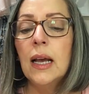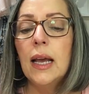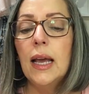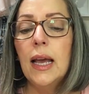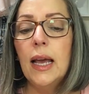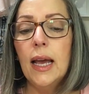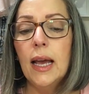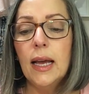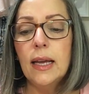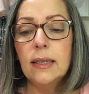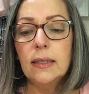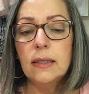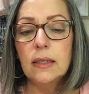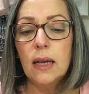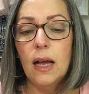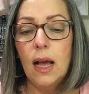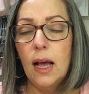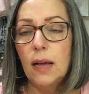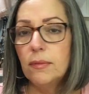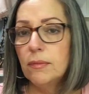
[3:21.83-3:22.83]
And,
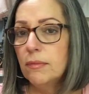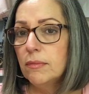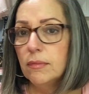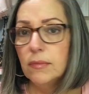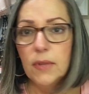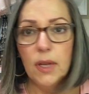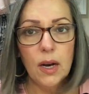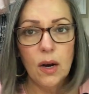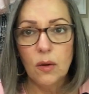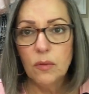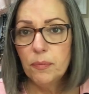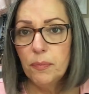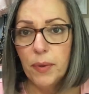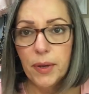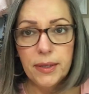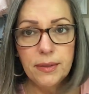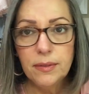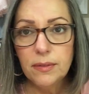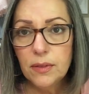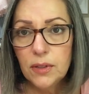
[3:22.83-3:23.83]
um, you know,
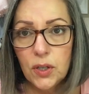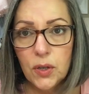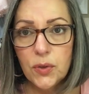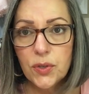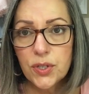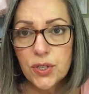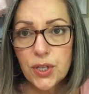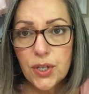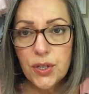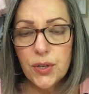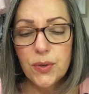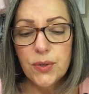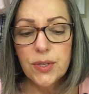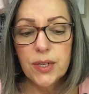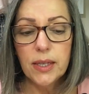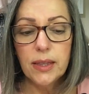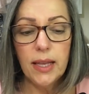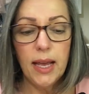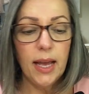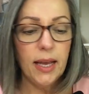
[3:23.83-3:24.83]
been used to
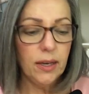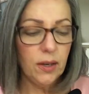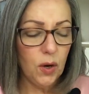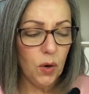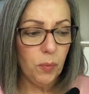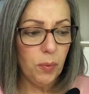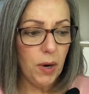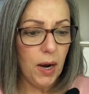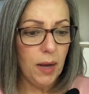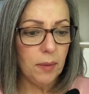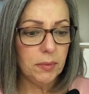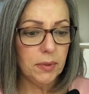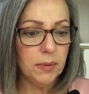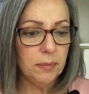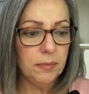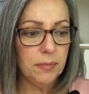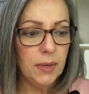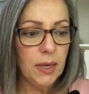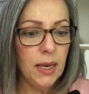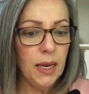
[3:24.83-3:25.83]
using that, no
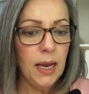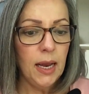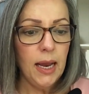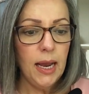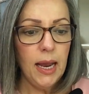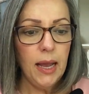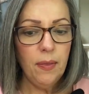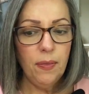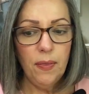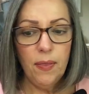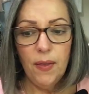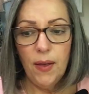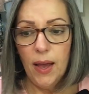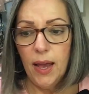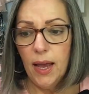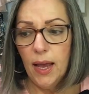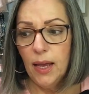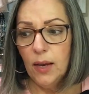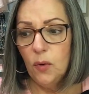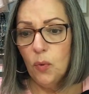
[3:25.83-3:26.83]
problem. And
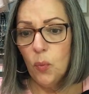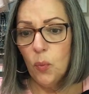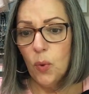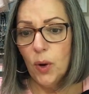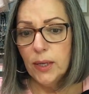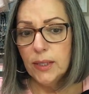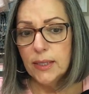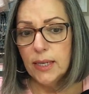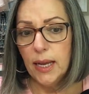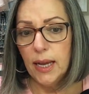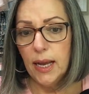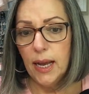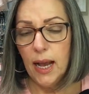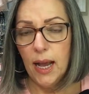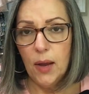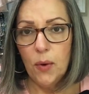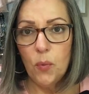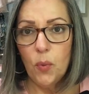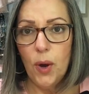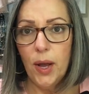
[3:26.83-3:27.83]
then one day
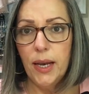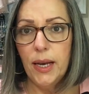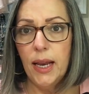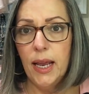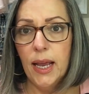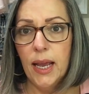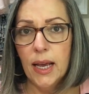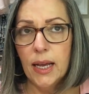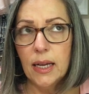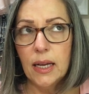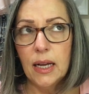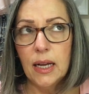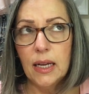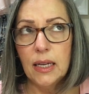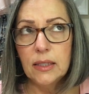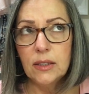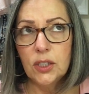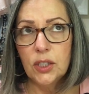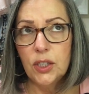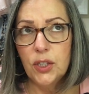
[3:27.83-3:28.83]
I went eh,
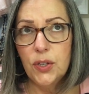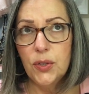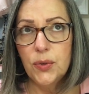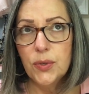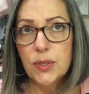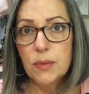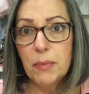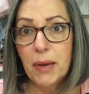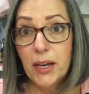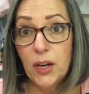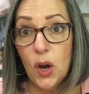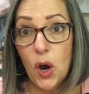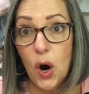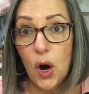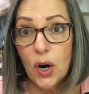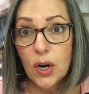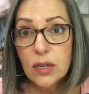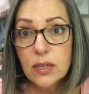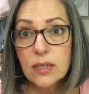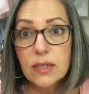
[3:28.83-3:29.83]
to use my
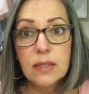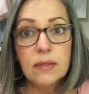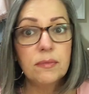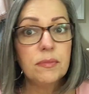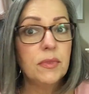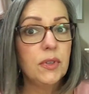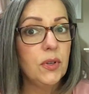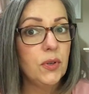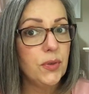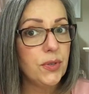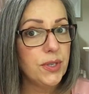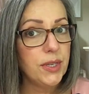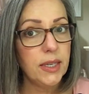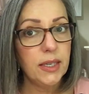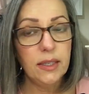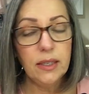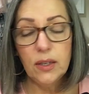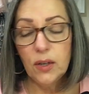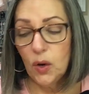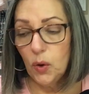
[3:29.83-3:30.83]
NARS, used
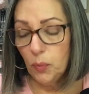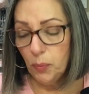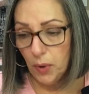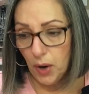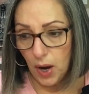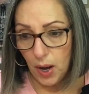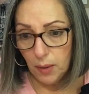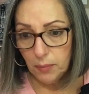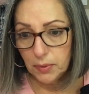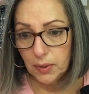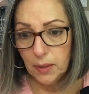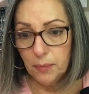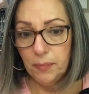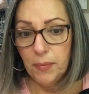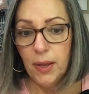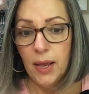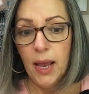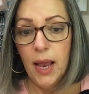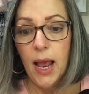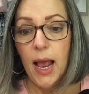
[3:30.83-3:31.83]
it, no problem.
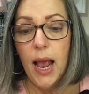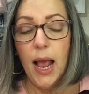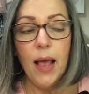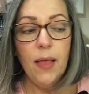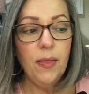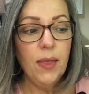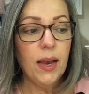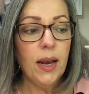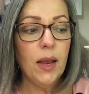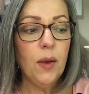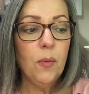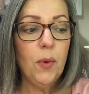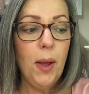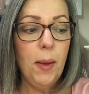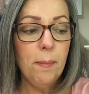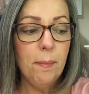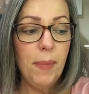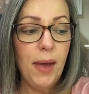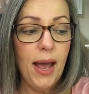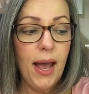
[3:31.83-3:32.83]
And then I
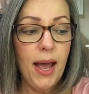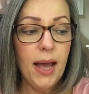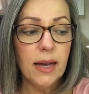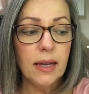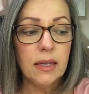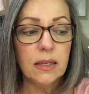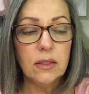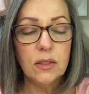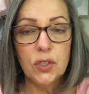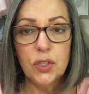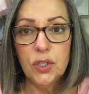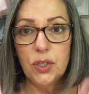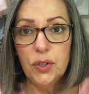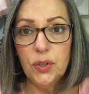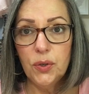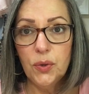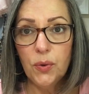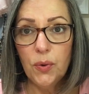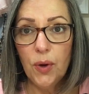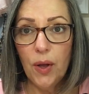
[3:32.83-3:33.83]
went back
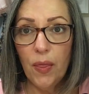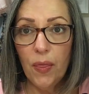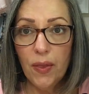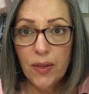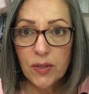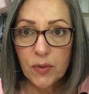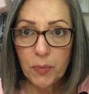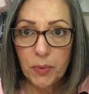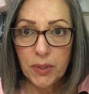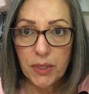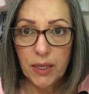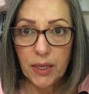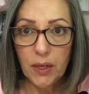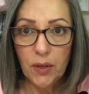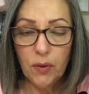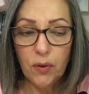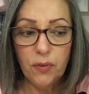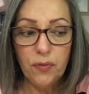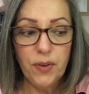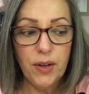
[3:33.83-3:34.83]
to this
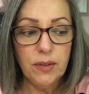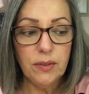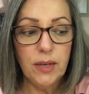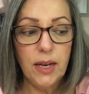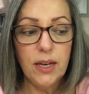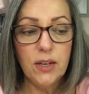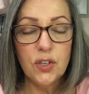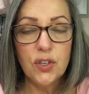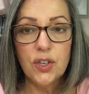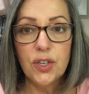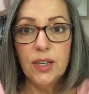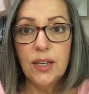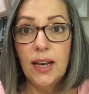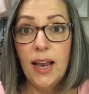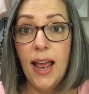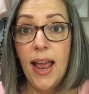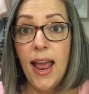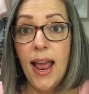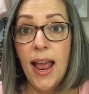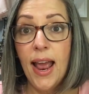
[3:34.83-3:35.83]
particular foundation
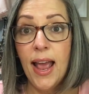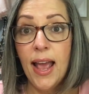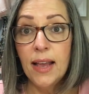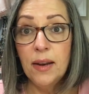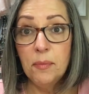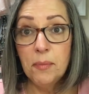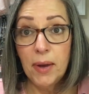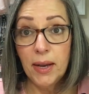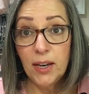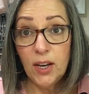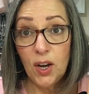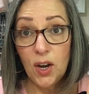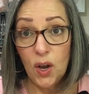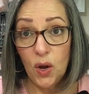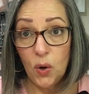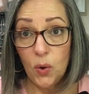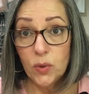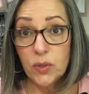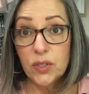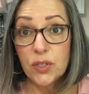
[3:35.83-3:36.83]
and my
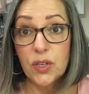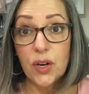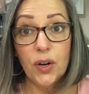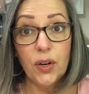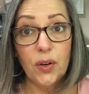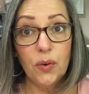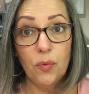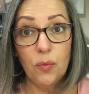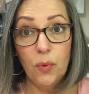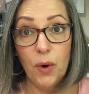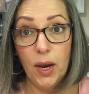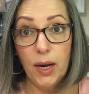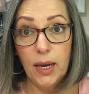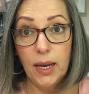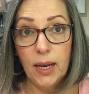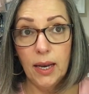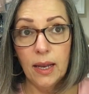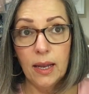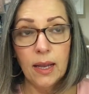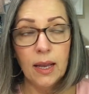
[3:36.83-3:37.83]
nose started
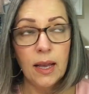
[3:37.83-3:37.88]
running